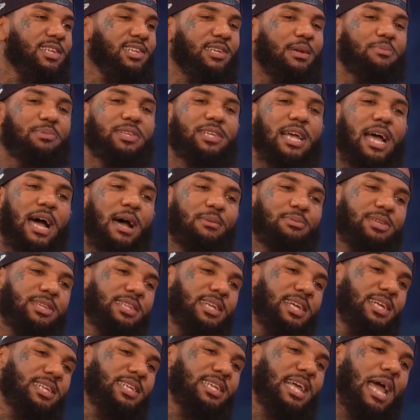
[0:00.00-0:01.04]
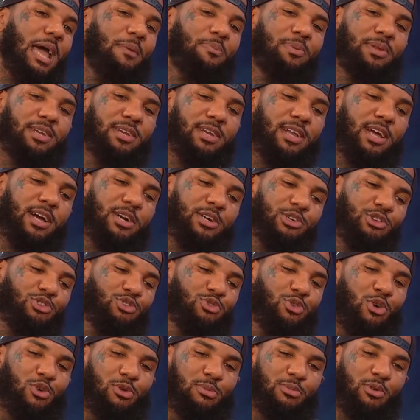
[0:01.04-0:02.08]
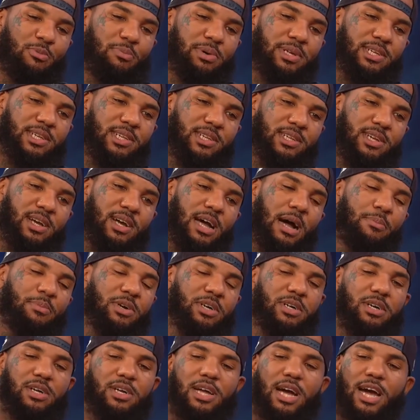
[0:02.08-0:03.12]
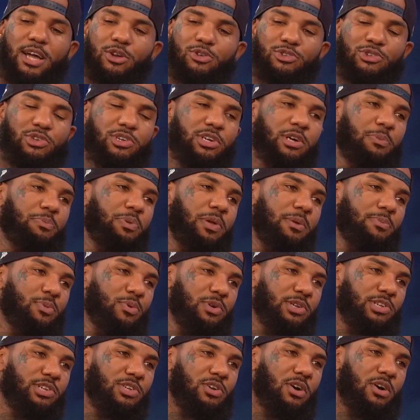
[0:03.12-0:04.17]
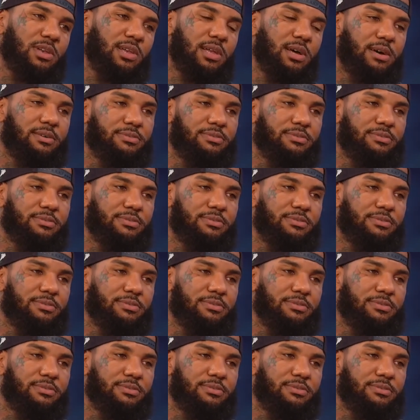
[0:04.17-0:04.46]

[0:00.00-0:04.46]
Sometimes things happen and they're uncontrollable, but it's, I'm a good guy, those are good people, and it's all love.